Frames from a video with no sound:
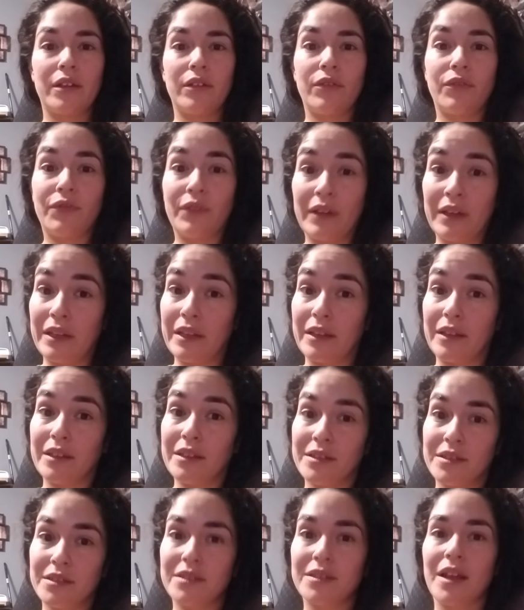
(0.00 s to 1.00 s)
feeling
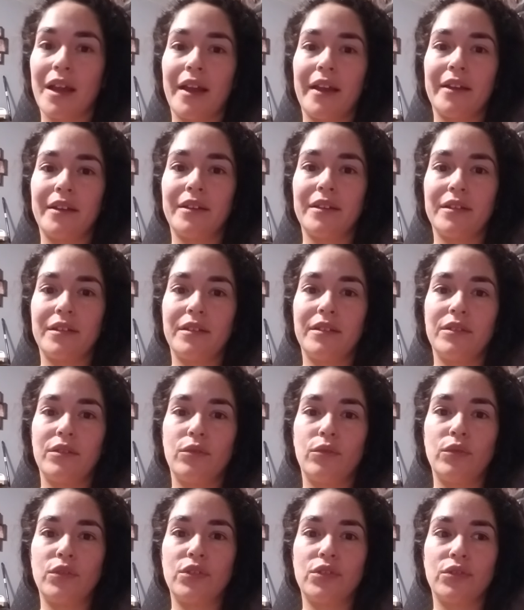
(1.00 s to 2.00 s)
inside,
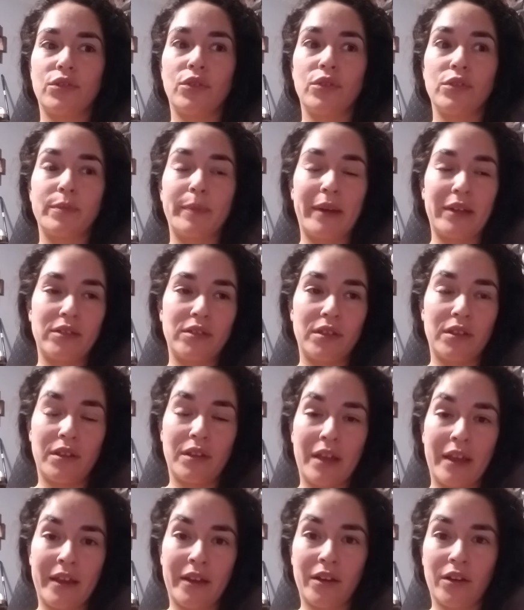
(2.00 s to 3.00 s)
which goes back to
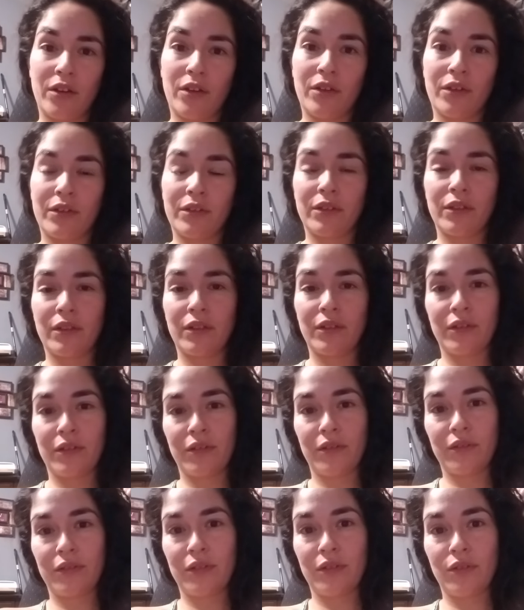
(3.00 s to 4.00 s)
the anger and
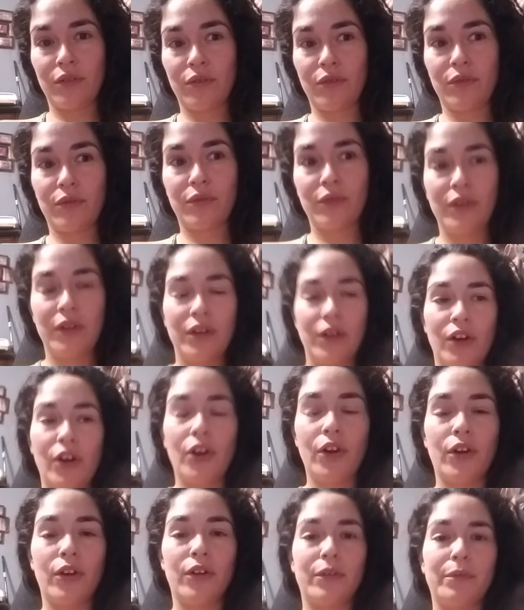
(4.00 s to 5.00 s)
the, you know,
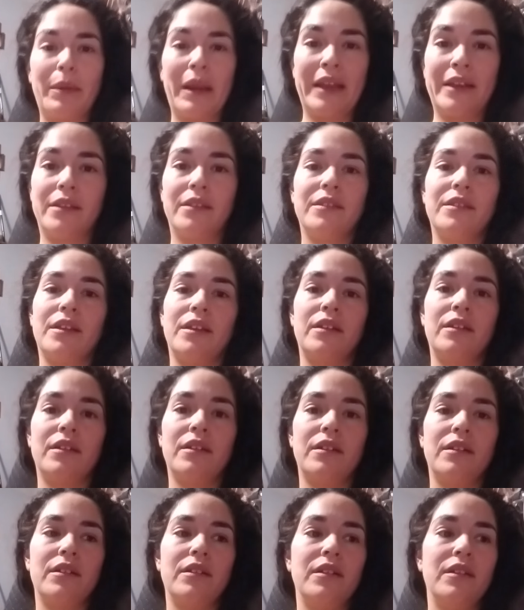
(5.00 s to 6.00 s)
hurt, pain
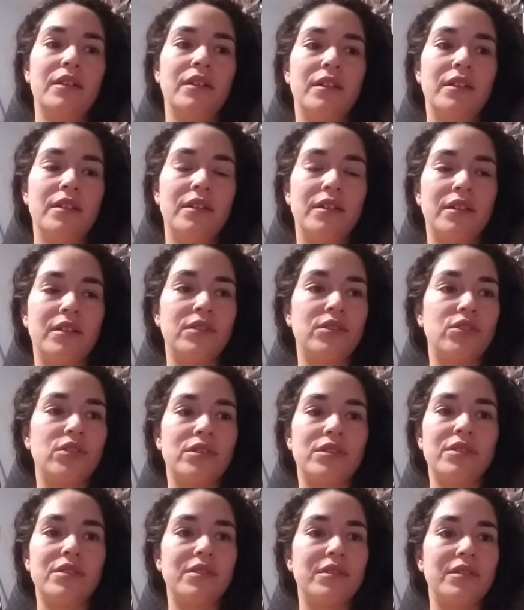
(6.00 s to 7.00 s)
thing. It's
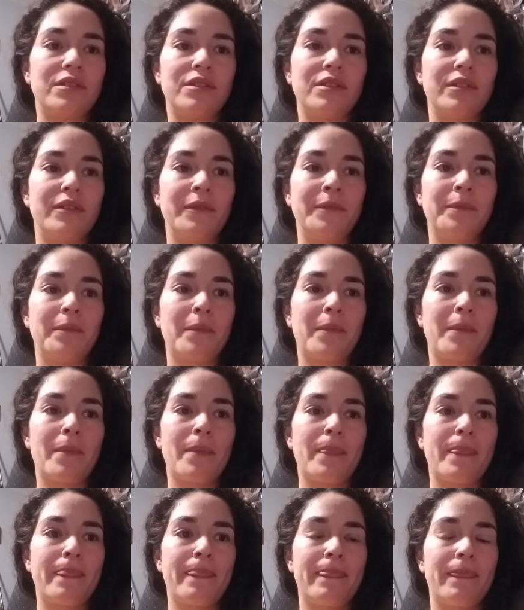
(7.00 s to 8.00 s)
just,
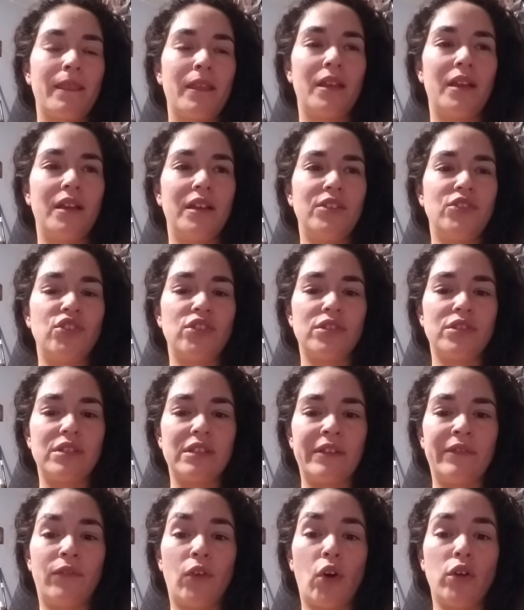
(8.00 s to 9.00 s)
it
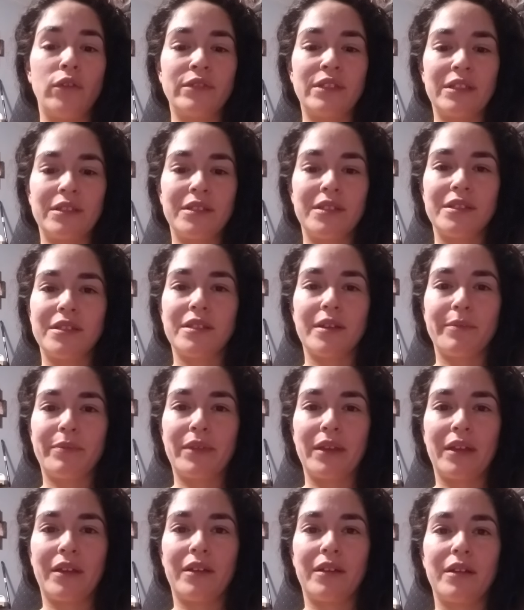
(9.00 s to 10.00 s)
just evolves into
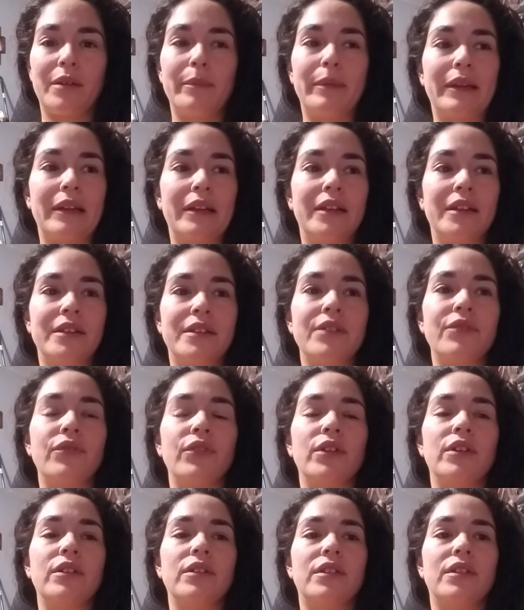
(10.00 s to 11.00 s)
something completely
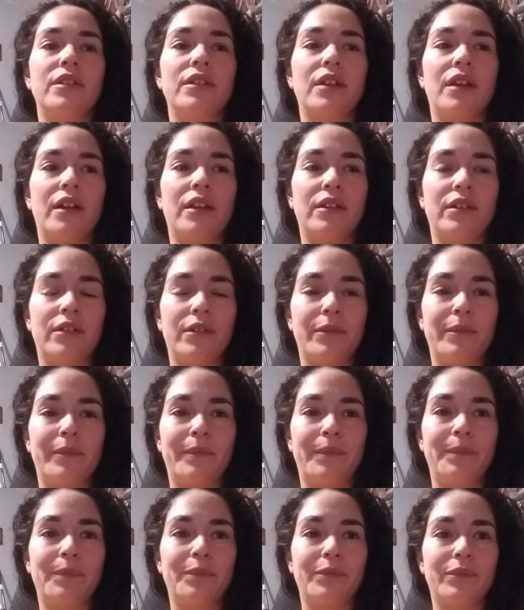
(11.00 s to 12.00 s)
different.
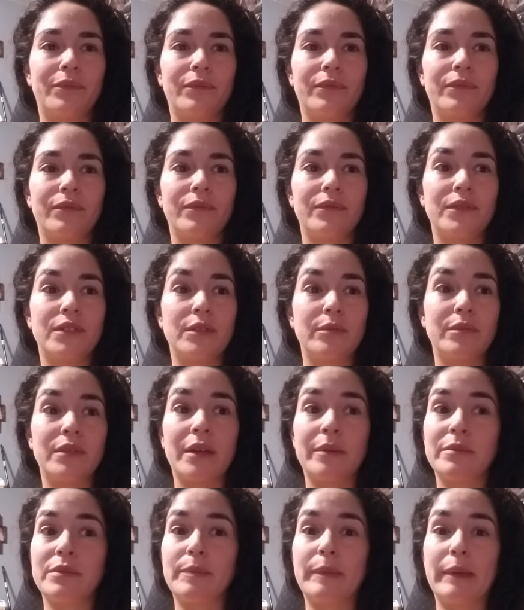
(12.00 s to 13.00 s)
And
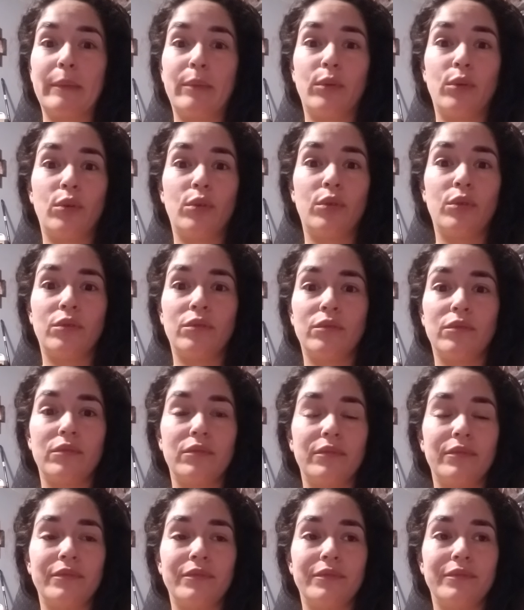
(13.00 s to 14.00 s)
sometimes people
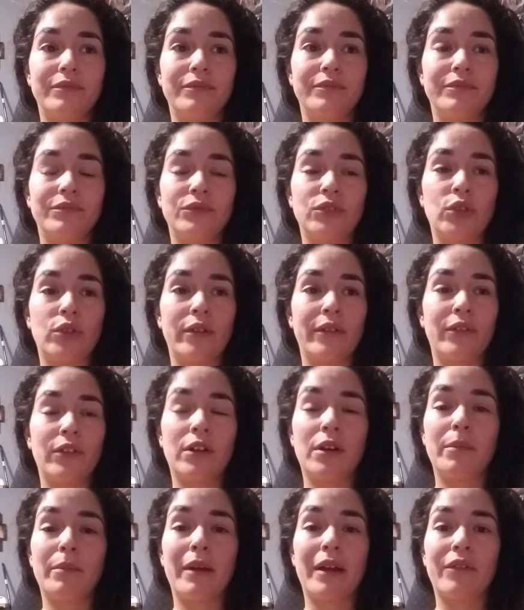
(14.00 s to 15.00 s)
don't ever
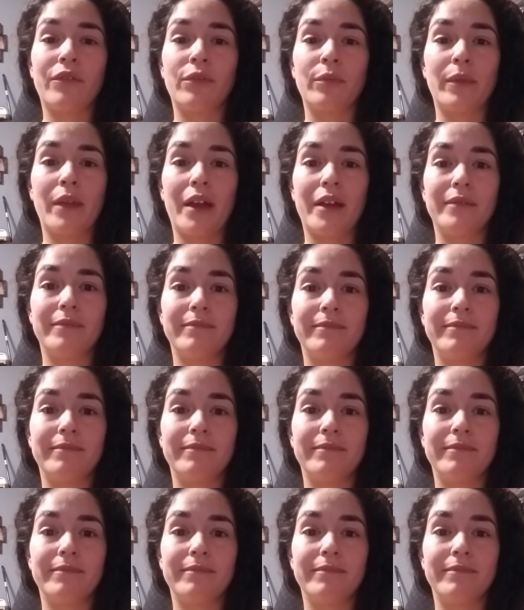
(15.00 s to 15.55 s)
come back from that.